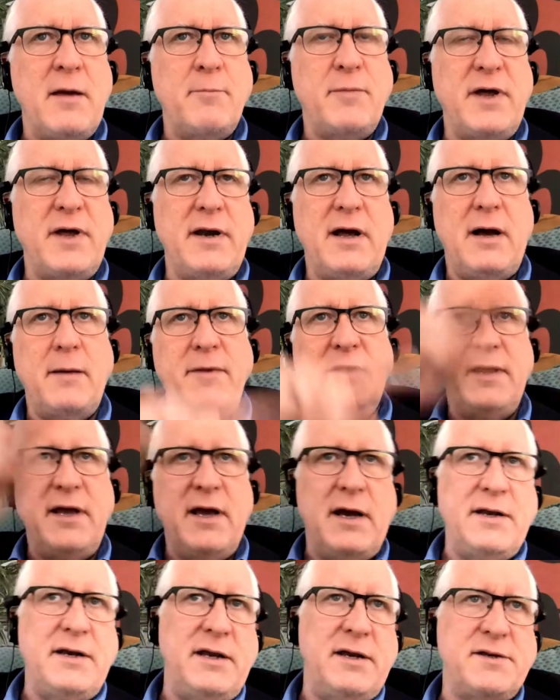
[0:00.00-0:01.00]
But I mean,
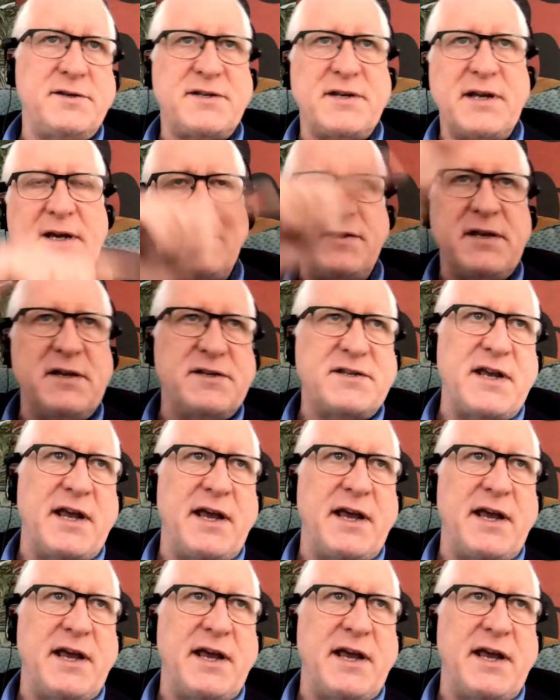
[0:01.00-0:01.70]
the idea is to get these